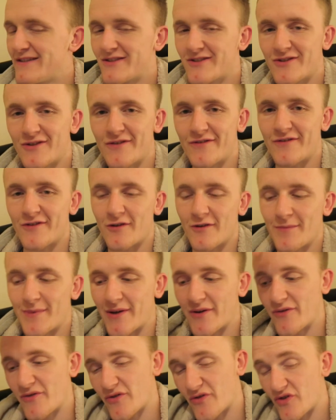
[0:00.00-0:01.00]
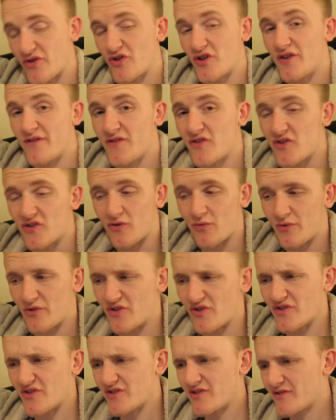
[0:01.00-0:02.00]
Sorry for it being another short vlog, we
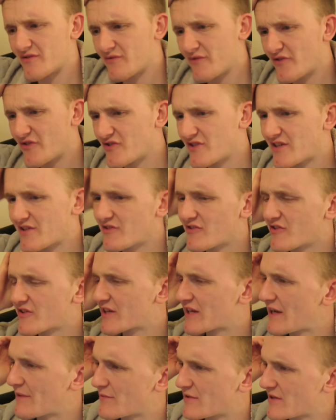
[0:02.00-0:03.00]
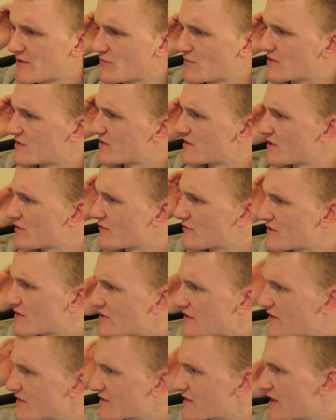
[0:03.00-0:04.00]
just had another calm, didn't we, today, which
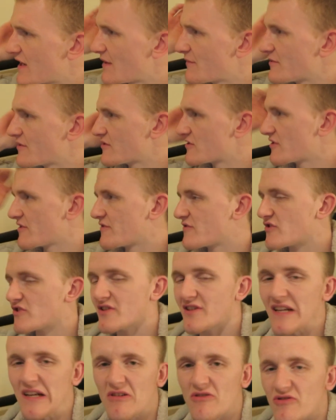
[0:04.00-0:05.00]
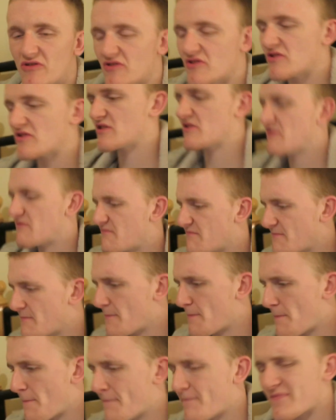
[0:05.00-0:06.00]
is a nice calm, just sort of chill out, just
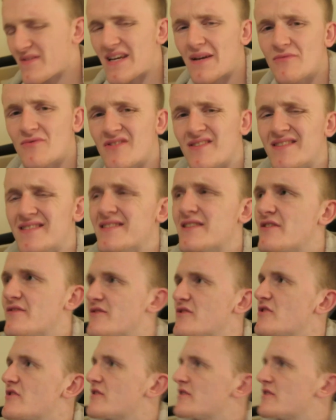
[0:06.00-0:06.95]
time to ourselves